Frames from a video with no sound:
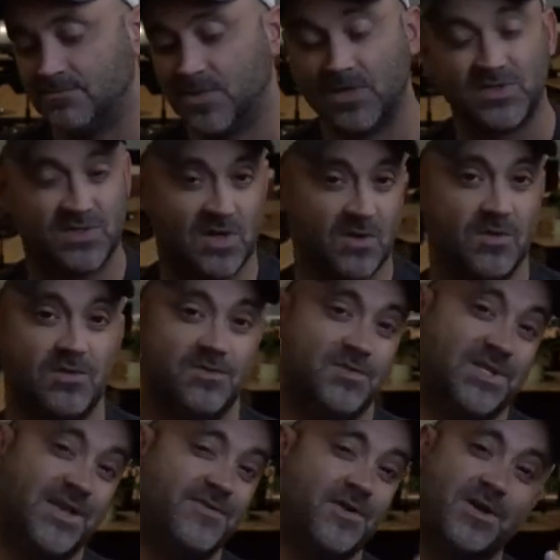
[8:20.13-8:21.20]
So
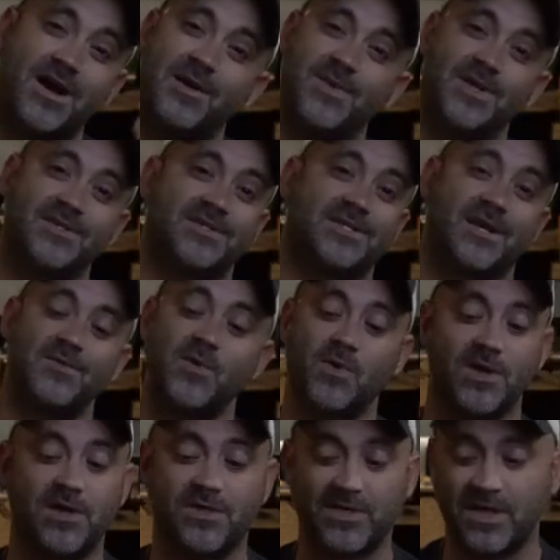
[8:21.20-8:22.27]
leave your comments, tell me
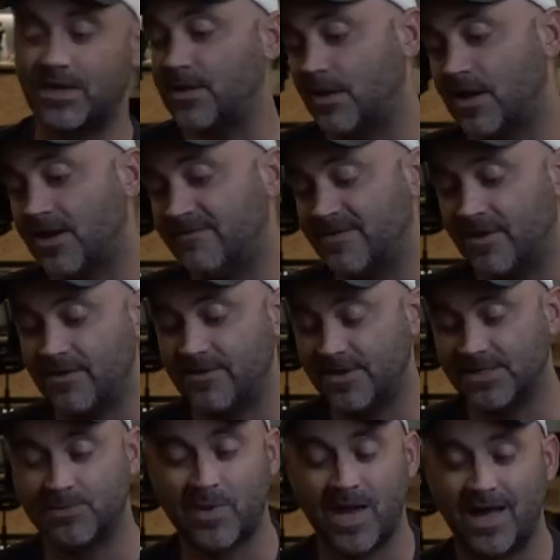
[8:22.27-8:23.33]
what you think of
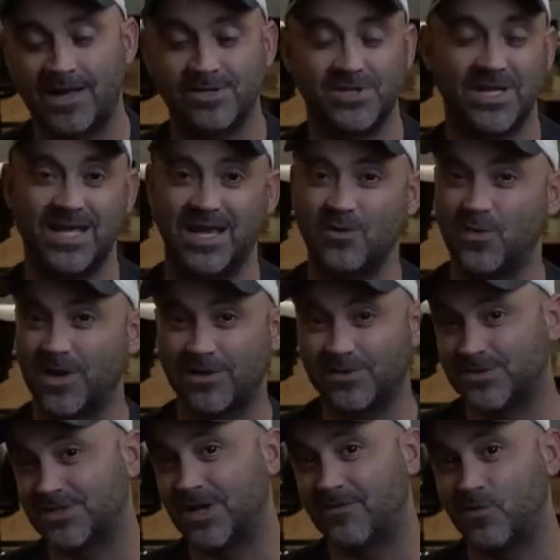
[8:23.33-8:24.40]
this packaging and what other
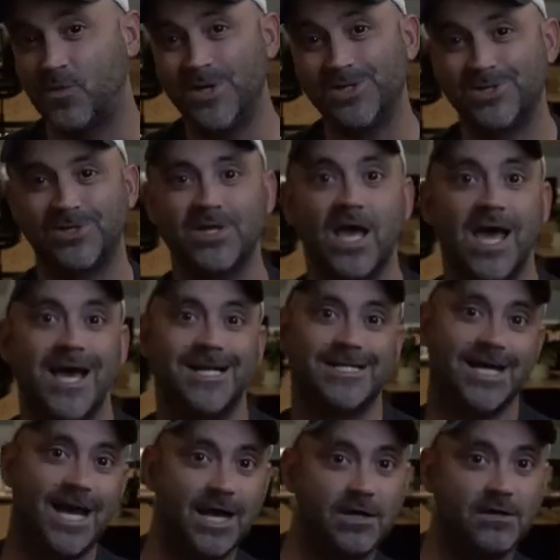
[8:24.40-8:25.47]
stuff we should
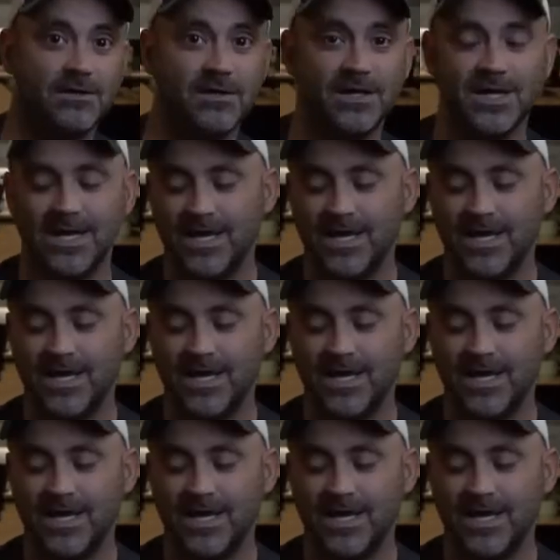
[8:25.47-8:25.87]
tackle.